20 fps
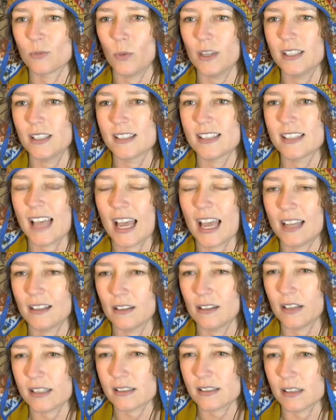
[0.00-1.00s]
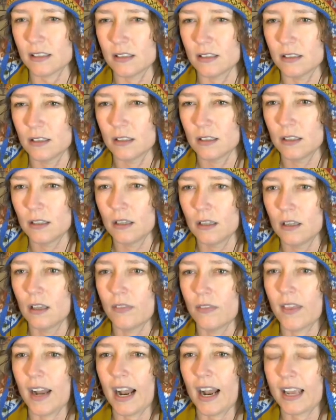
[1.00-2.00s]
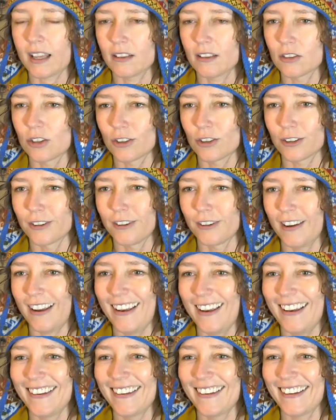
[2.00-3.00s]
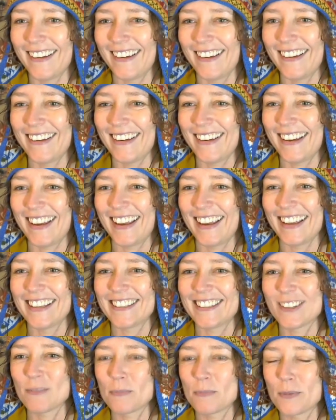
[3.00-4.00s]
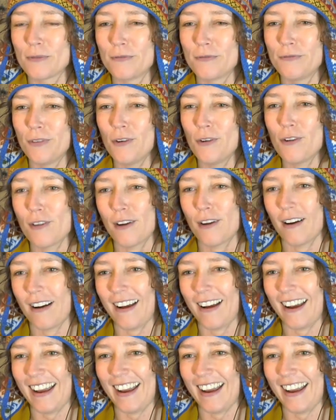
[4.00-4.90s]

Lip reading: What is that lesson that I can learn? And before I